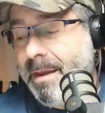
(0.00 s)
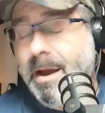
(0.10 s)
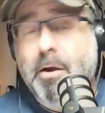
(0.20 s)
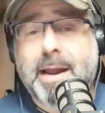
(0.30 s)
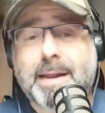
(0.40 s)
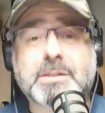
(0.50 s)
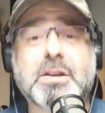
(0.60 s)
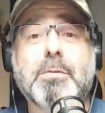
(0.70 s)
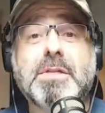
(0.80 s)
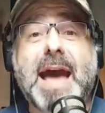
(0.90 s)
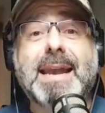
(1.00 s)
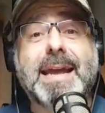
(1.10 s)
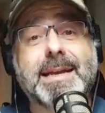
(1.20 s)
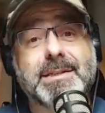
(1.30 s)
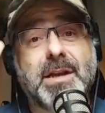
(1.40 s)
All right, so that
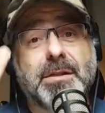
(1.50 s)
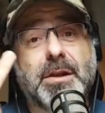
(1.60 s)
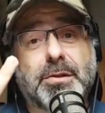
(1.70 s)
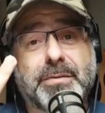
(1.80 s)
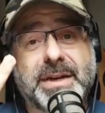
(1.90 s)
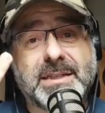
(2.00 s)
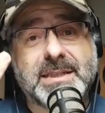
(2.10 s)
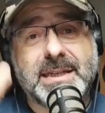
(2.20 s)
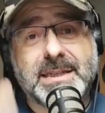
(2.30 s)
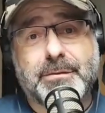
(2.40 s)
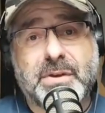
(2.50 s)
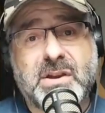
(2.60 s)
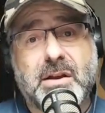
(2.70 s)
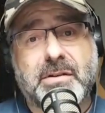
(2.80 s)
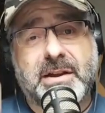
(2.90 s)
is the three C's of
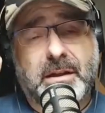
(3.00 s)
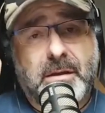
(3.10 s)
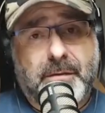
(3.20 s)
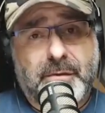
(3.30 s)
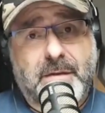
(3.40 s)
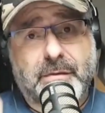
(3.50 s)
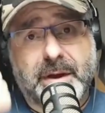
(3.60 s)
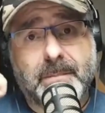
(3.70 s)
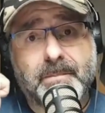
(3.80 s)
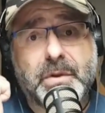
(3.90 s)
recovery of recovery: